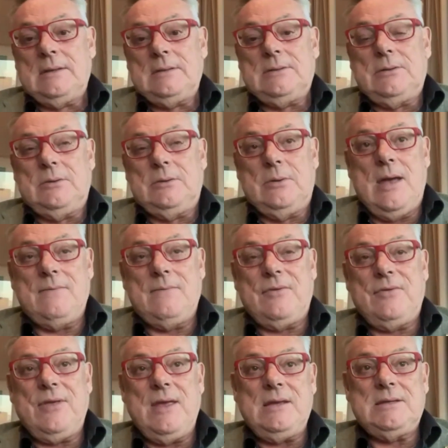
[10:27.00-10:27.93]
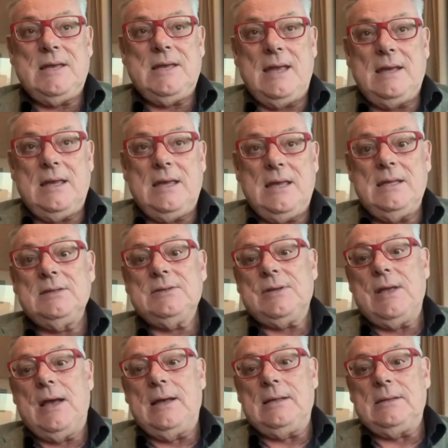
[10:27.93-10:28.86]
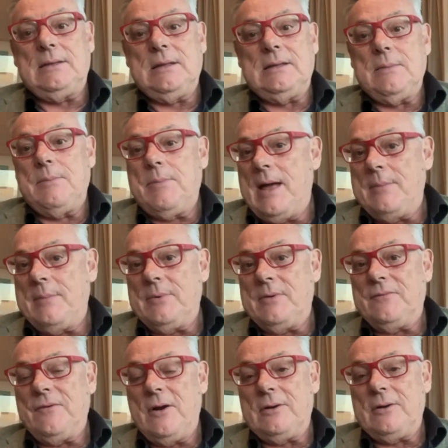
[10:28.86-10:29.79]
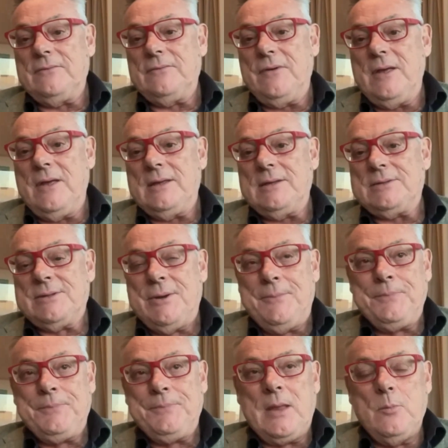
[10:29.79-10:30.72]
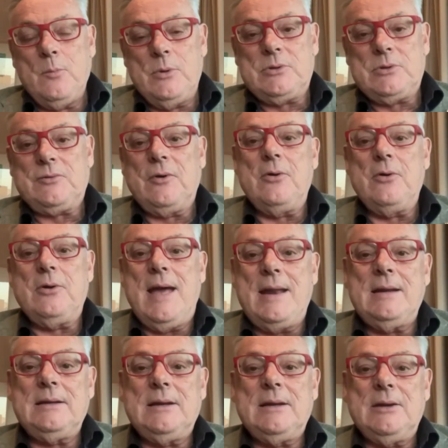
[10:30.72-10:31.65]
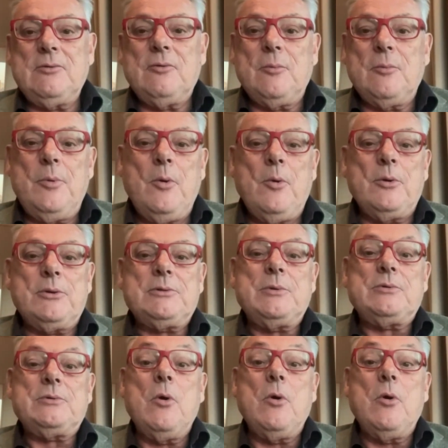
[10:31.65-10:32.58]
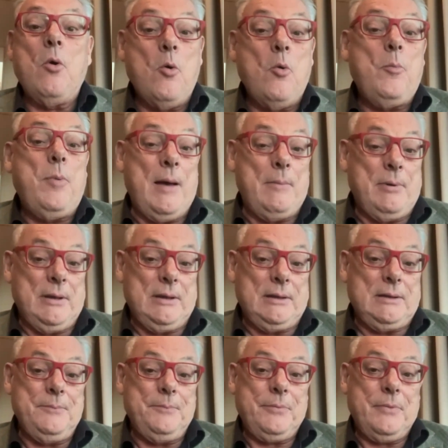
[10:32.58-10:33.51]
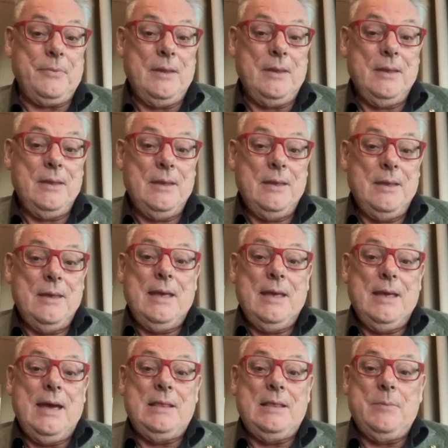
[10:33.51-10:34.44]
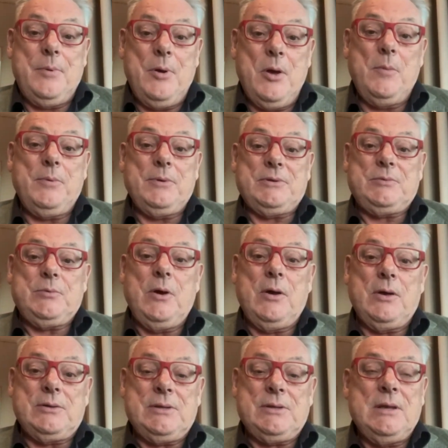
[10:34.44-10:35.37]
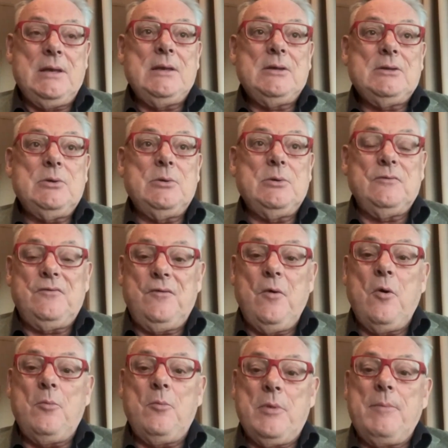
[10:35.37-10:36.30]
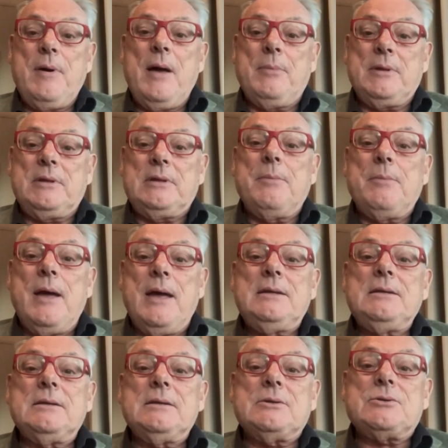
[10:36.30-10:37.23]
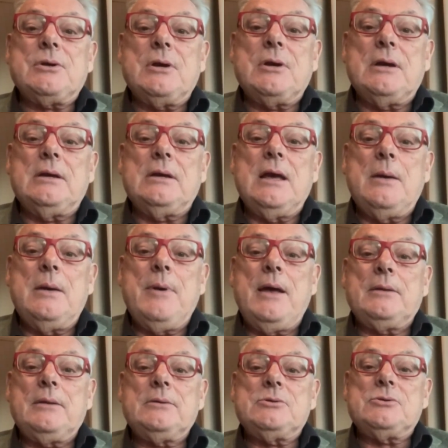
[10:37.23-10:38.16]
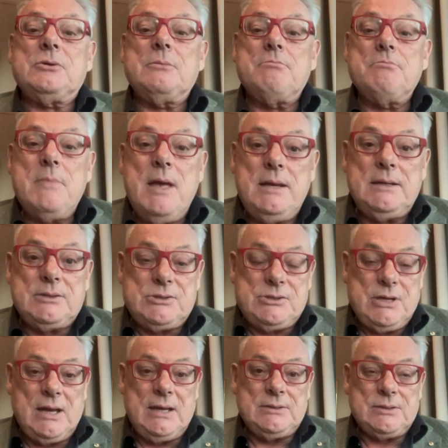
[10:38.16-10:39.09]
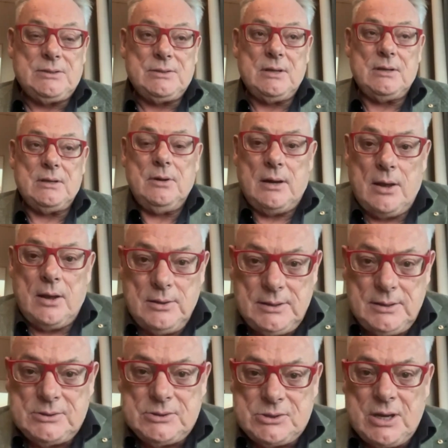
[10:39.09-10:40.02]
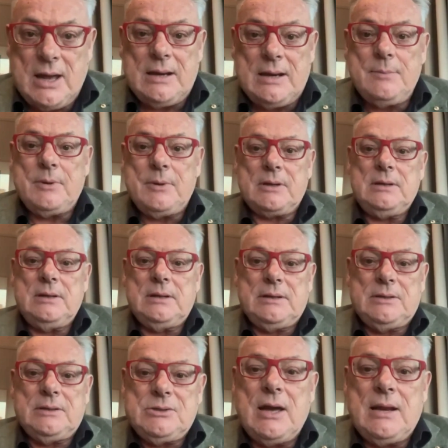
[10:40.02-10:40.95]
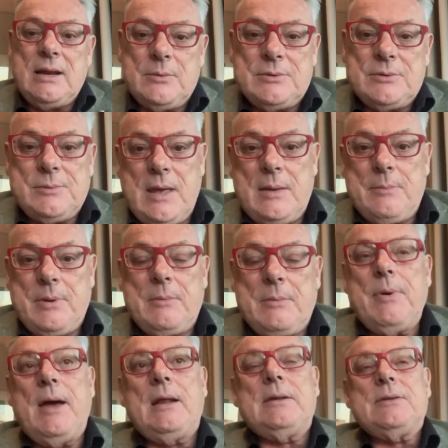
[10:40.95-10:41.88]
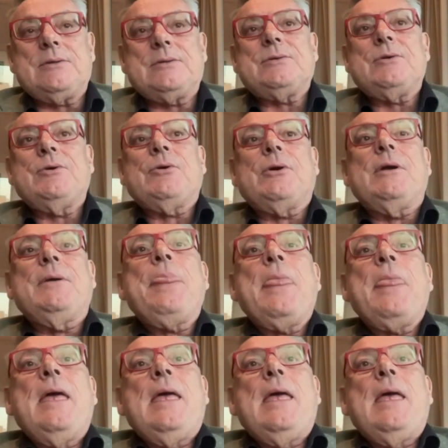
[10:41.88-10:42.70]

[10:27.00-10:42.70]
to have a think tank inside the Department of Foreign Affairs, which wrote analytical reports, which were all public. And the purpose was to inform the public debate in Australia about the tremendous changes, not only in China, but clearly China was a big part of the story,